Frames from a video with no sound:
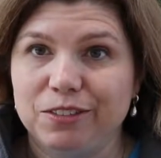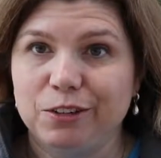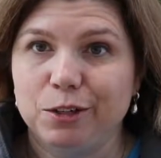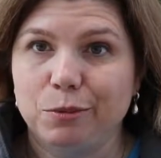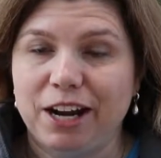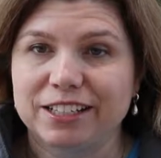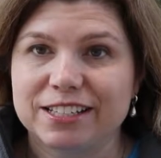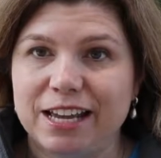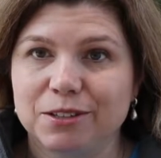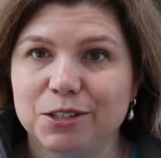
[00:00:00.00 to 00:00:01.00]
of the Unit
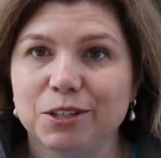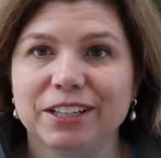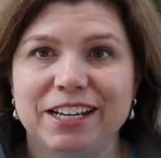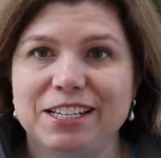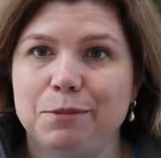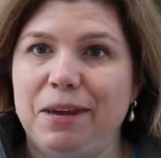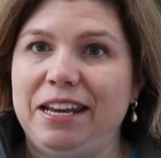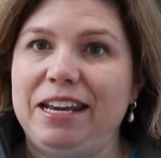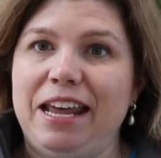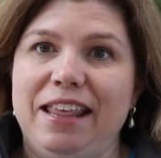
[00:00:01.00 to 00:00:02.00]
Practice Council and has
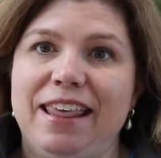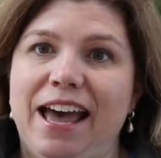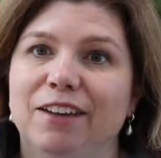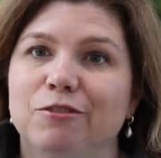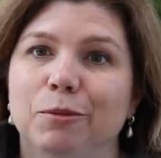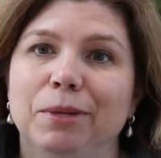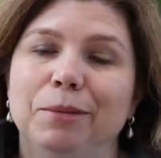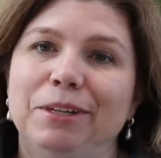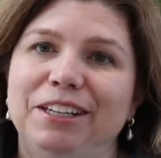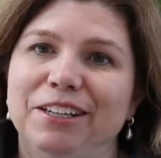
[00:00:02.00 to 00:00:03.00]
been that for
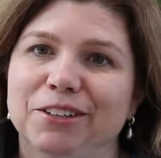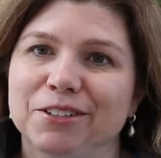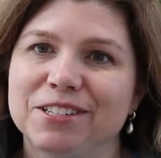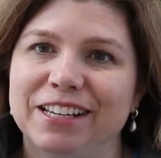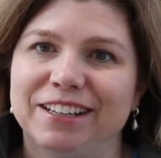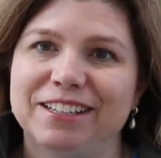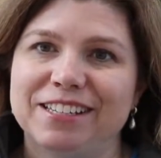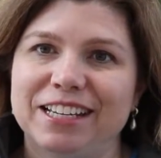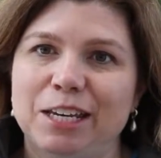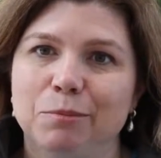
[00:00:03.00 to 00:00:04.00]
many, many years and is
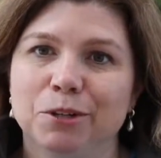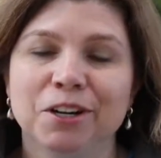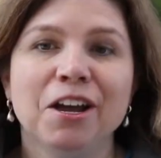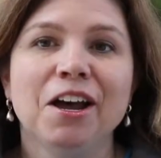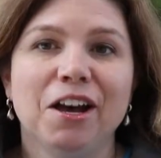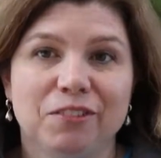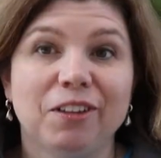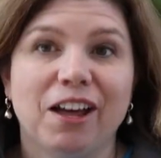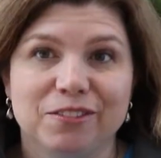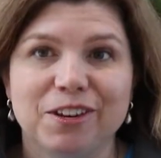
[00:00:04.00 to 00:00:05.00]
the keeper of a
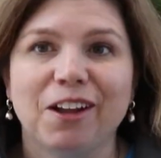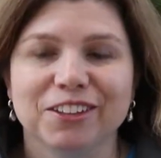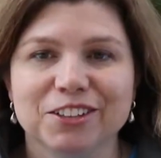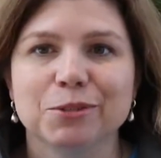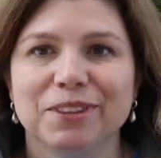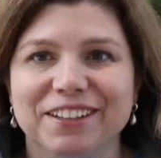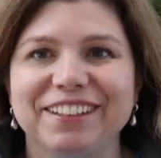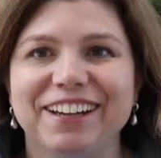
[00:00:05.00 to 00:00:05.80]
lot of knowledge within